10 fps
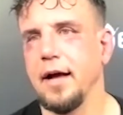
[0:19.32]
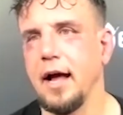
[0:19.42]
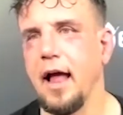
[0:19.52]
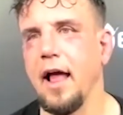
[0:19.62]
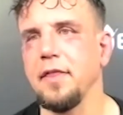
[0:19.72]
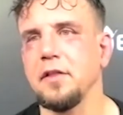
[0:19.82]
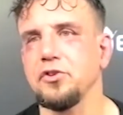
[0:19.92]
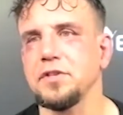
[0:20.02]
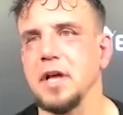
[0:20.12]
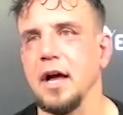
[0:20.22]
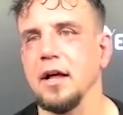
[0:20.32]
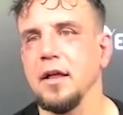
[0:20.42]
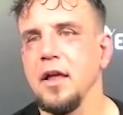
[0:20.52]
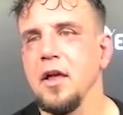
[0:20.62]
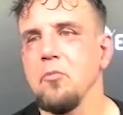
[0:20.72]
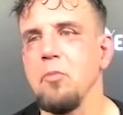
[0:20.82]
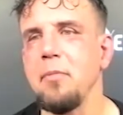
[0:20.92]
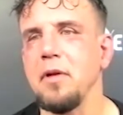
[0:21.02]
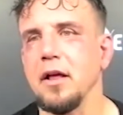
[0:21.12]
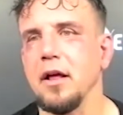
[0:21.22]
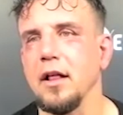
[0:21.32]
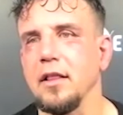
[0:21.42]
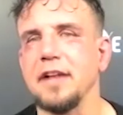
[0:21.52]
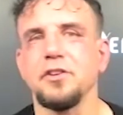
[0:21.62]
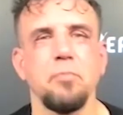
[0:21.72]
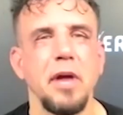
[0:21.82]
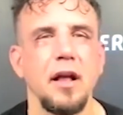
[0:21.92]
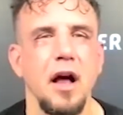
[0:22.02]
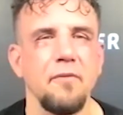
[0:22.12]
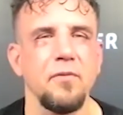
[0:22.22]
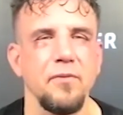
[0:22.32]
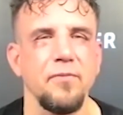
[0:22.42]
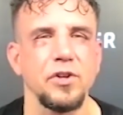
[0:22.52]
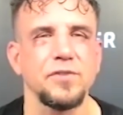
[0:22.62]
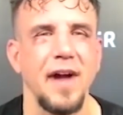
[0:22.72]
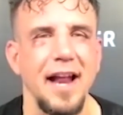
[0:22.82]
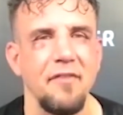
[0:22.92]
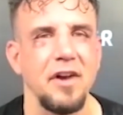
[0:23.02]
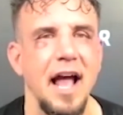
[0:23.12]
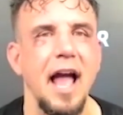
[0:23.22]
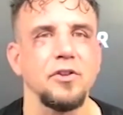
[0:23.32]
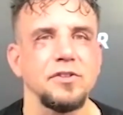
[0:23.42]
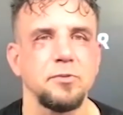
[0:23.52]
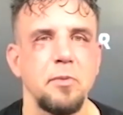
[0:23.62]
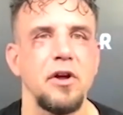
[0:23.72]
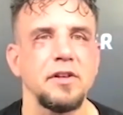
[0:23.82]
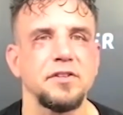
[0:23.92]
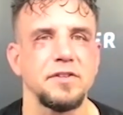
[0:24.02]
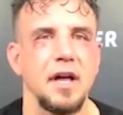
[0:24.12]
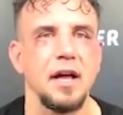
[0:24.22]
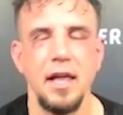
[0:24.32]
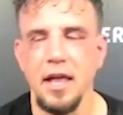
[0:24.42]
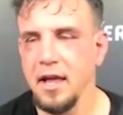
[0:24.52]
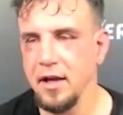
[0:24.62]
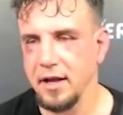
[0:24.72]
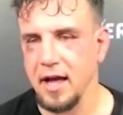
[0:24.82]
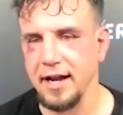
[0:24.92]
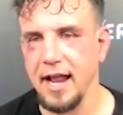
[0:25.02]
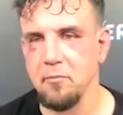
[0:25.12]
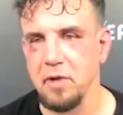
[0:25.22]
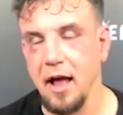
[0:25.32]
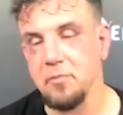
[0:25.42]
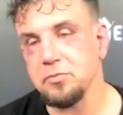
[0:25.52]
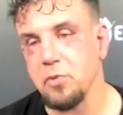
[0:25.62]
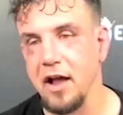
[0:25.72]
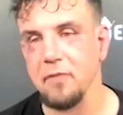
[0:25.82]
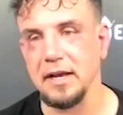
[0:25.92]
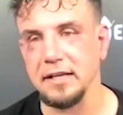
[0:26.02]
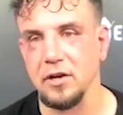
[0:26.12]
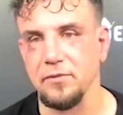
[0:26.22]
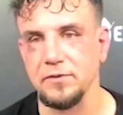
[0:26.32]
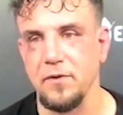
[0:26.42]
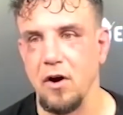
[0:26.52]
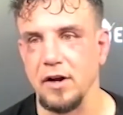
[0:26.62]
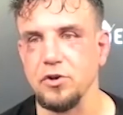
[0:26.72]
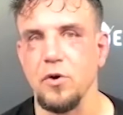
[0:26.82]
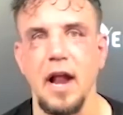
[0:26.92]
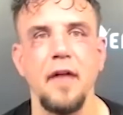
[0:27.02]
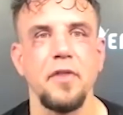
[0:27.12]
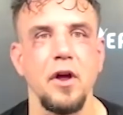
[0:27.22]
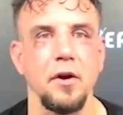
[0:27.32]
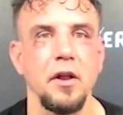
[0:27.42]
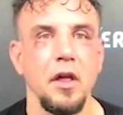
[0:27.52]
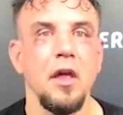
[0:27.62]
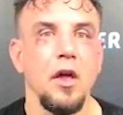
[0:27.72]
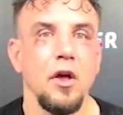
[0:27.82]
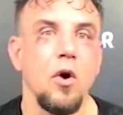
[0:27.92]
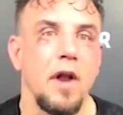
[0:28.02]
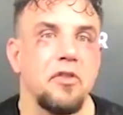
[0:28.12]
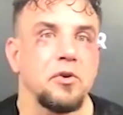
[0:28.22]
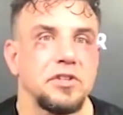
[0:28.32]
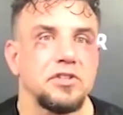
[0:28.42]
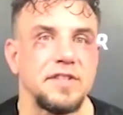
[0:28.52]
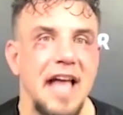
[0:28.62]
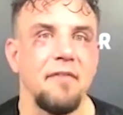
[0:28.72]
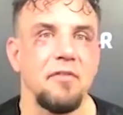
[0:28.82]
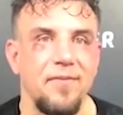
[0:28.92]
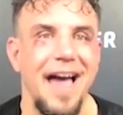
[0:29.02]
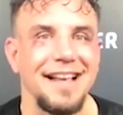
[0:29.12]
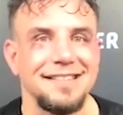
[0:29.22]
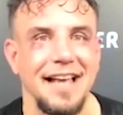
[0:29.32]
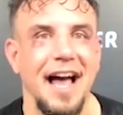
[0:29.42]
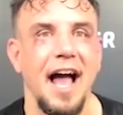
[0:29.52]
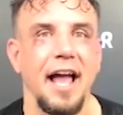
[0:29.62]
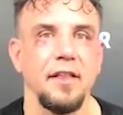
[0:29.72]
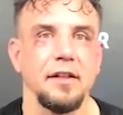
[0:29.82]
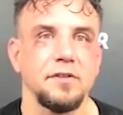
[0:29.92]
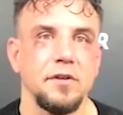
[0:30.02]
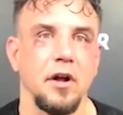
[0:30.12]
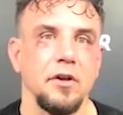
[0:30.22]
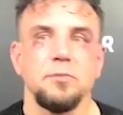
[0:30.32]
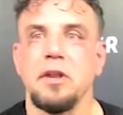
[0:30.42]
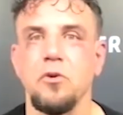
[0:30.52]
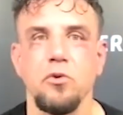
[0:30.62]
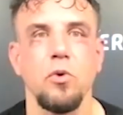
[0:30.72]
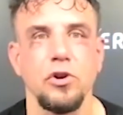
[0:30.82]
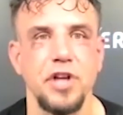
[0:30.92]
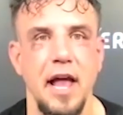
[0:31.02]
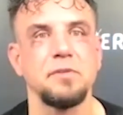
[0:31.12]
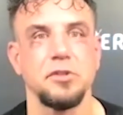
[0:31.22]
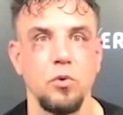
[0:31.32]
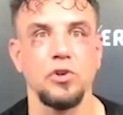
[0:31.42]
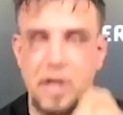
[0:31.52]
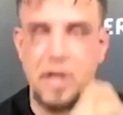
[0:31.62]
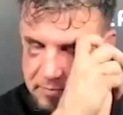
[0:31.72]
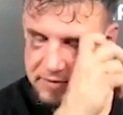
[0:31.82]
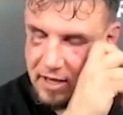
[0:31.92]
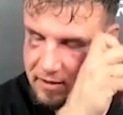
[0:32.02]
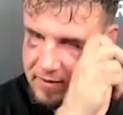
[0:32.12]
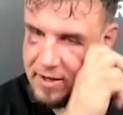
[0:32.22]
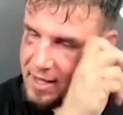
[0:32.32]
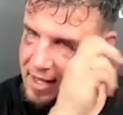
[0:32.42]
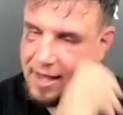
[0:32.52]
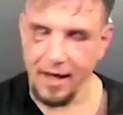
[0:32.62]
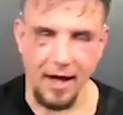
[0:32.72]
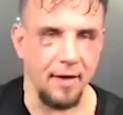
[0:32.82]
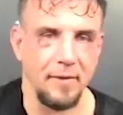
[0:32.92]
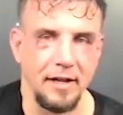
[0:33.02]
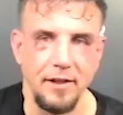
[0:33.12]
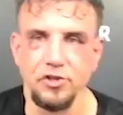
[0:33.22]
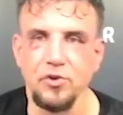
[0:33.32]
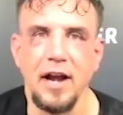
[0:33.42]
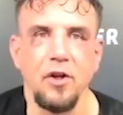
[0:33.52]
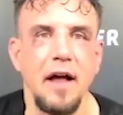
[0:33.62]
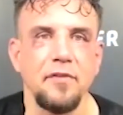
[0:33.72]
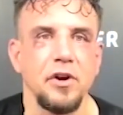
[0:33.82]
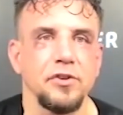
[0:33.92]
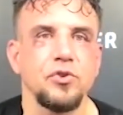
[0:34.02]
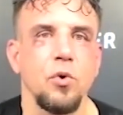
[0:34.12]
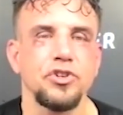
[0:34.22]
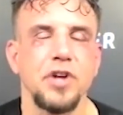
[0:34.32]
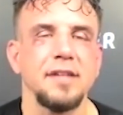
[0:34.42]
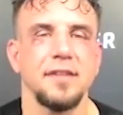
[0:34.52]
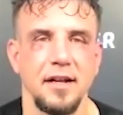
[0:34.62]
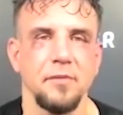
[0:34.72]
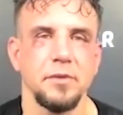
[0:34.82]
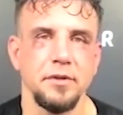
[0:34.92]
I think just uh, maybe a lot to pick on for the first fight, having a guy who's experienced is uh, down. But I'm just proud of myself as far as going out there and going out there with such a savvy, fast guy. That's you know, he's been in there with world champs, he's a world champ himself, um, and then trying to go out there and score shots on him.